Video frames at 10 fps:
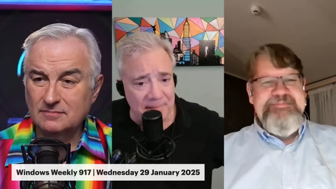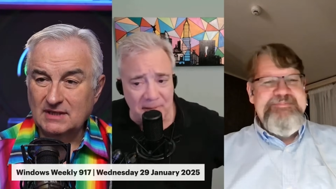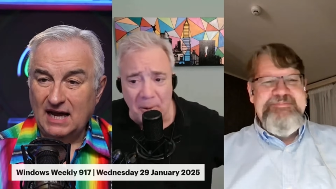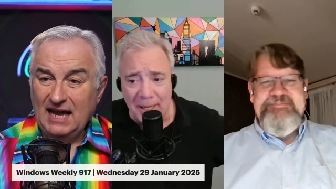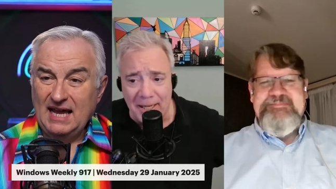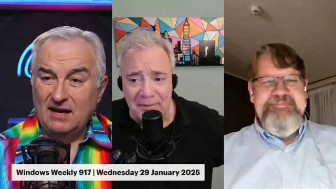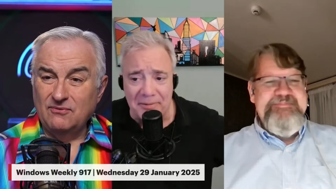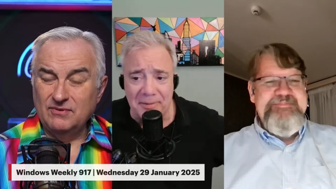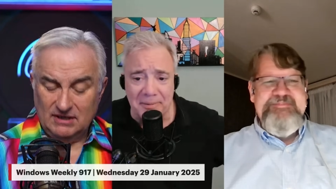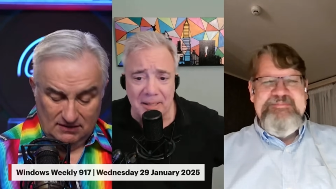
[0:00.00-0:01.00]
Speaker 1: Oh, I, I
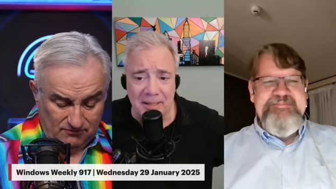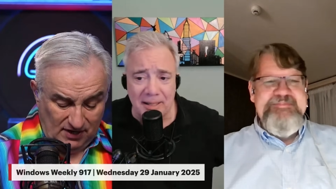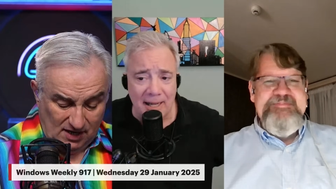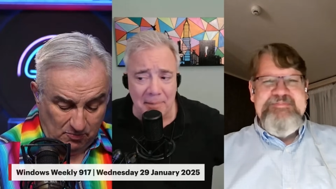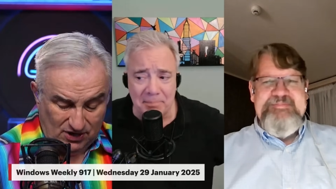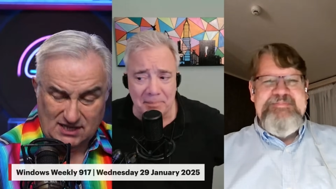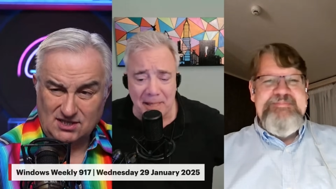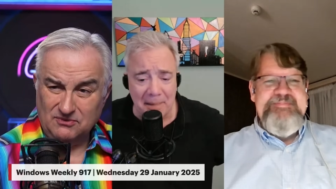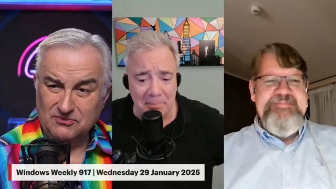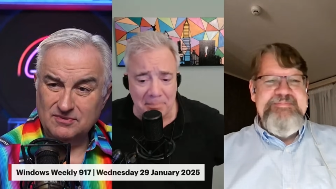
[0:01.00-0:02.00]
have. Very
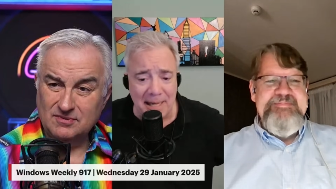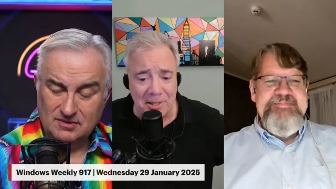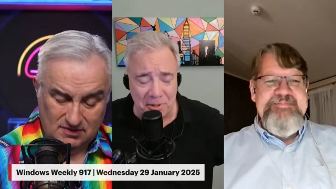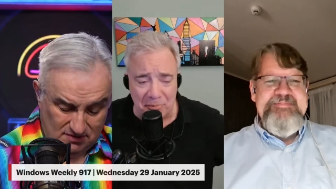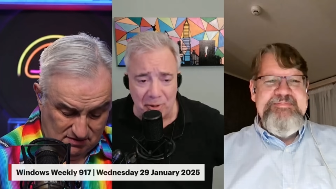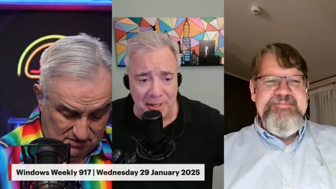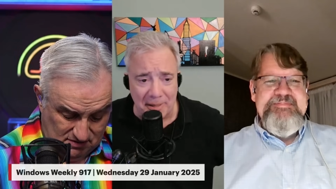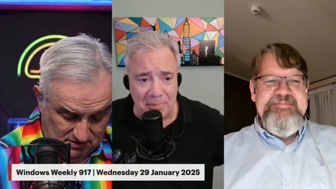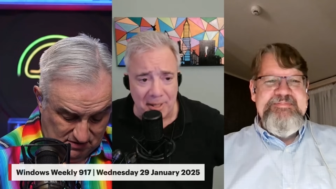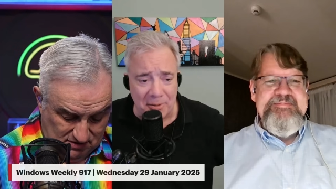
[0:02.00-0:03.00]
impressive. I'm, I'm actually really
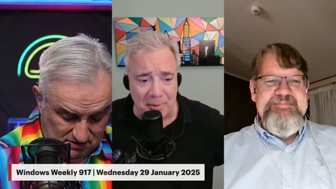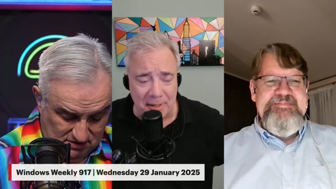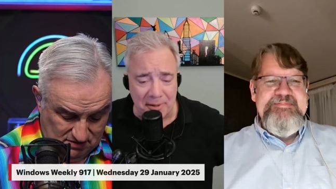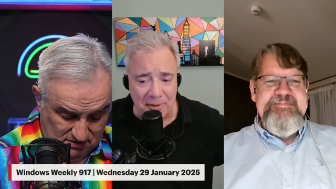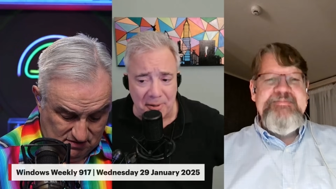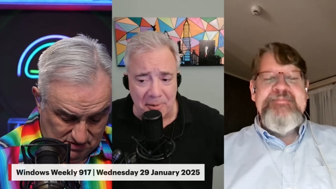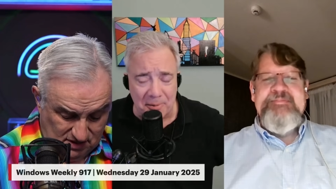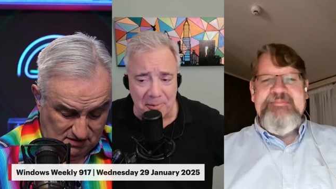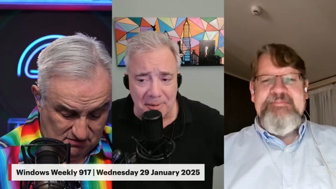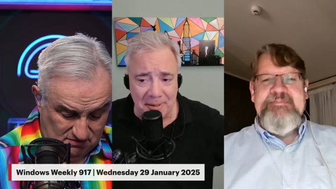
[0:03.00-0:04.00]
impressed with it. So
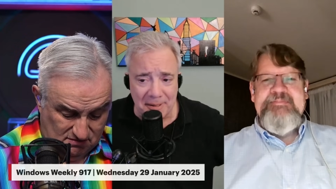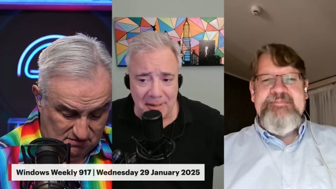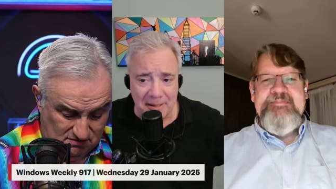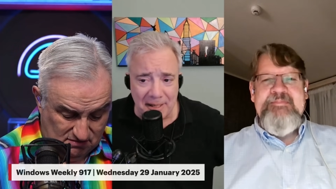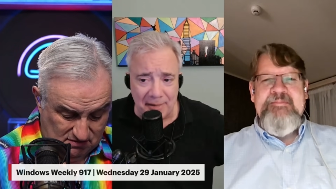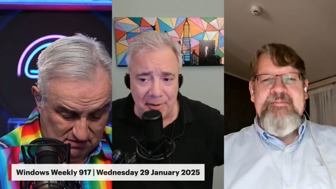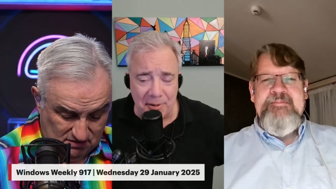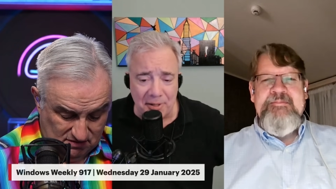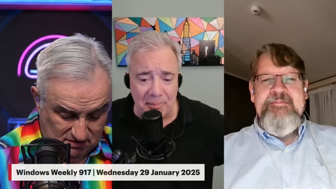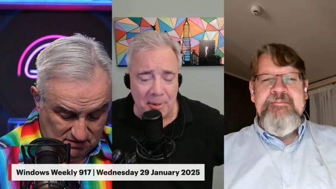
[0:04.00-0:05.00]
yeah. I've
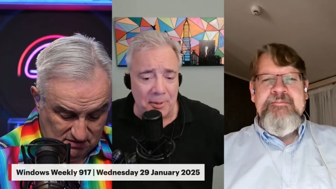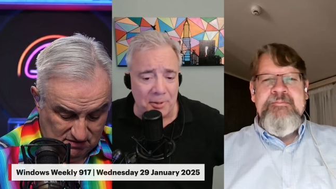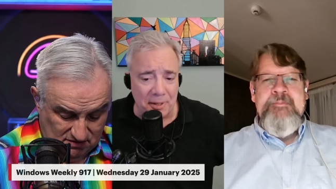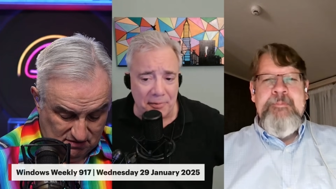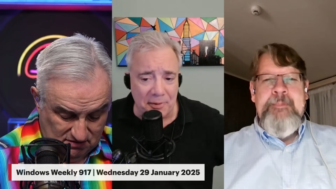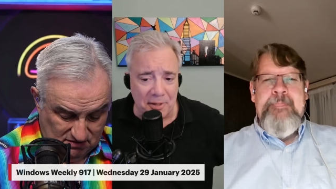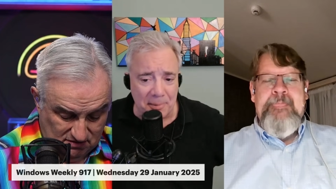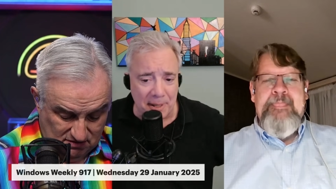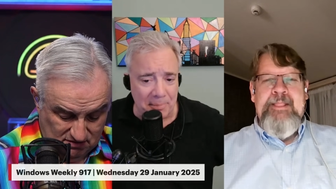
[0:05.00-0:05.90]
used it mostly for some of that